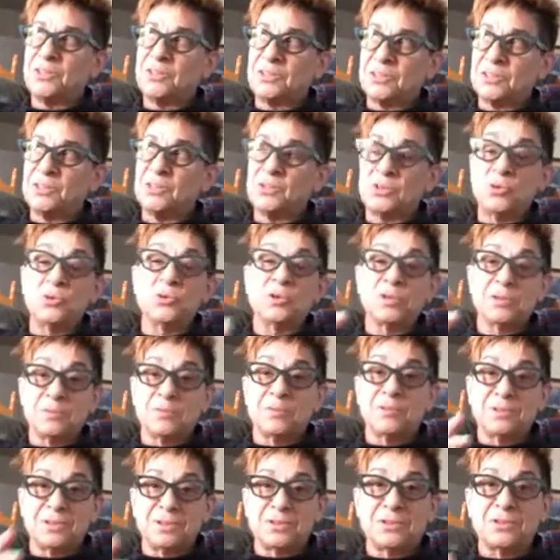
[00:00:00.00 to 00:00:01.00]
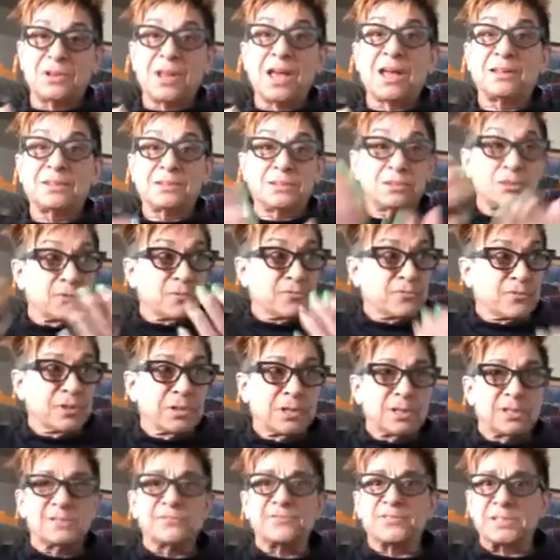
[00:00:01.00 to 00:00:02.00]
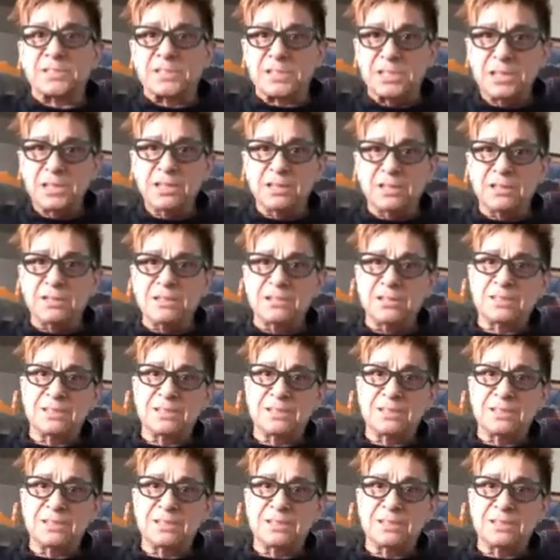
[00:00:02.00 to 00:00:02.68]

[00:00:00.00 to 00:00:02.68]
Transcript: you don't feel as fatigued.